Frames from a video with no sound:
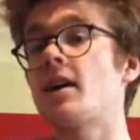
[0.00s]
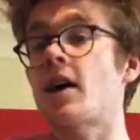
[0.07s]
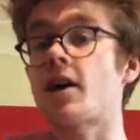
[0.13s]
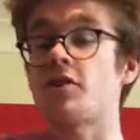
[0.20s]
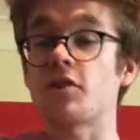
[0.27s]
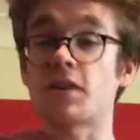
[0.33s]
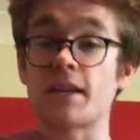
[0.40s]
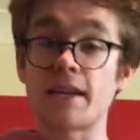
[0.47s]

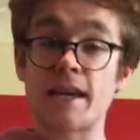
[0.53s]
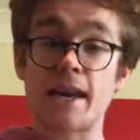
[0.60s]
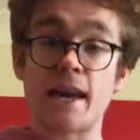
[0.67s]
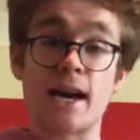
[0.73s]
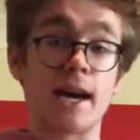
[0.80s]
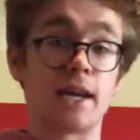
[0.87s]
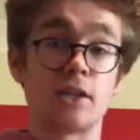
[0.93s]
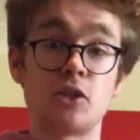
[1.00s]
And you're going to
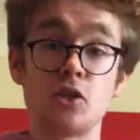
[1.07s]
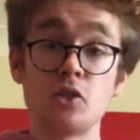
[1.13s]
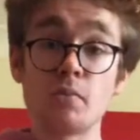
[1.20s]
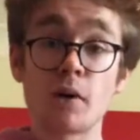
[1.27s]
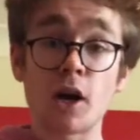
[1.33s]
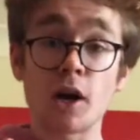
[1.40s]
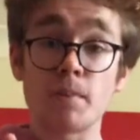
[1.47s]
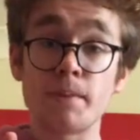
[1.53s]
get a
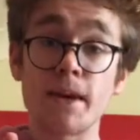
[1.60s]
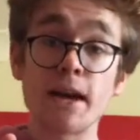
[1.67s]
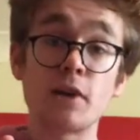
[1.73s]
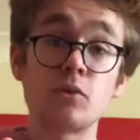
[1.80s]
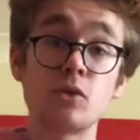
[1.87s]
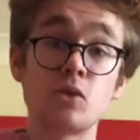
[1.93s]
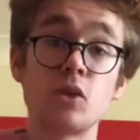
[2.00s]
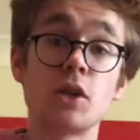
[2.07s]
2-bar
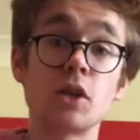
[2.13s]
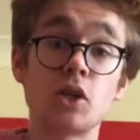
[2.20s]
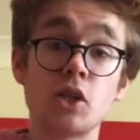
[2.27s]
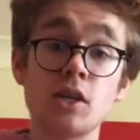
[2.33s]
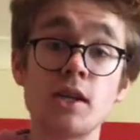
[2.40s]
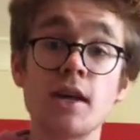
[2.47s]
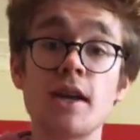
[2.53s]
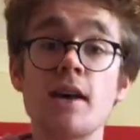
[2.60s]
piano
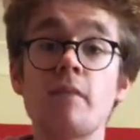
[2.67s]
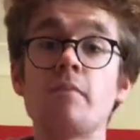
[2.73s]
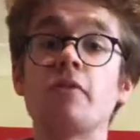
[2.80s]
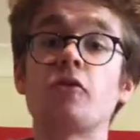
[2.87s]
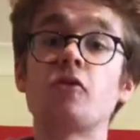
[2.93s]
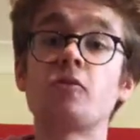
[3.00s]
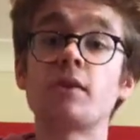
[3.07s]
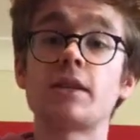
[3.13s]
introduction
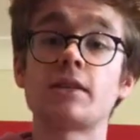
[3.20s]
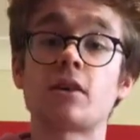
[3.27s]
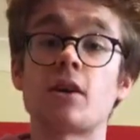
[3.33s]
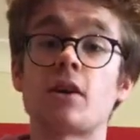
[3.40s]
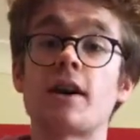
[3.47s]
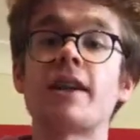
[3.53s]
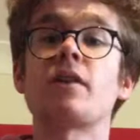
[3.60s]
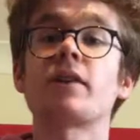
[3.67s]
before we
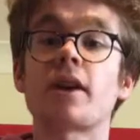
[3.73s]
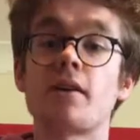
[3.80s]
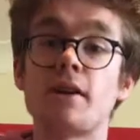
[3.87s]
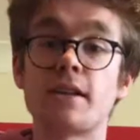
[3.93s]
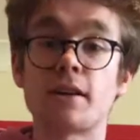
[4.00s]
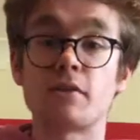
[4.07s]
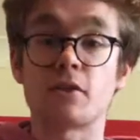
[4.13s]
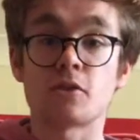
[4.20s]
start, and I'll count you
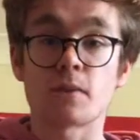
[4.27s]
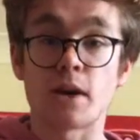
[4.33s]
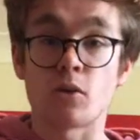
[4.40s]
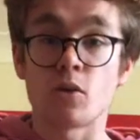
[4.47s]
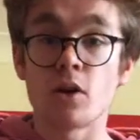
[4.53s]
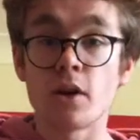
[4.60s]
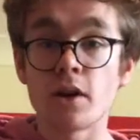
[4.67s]
down as well.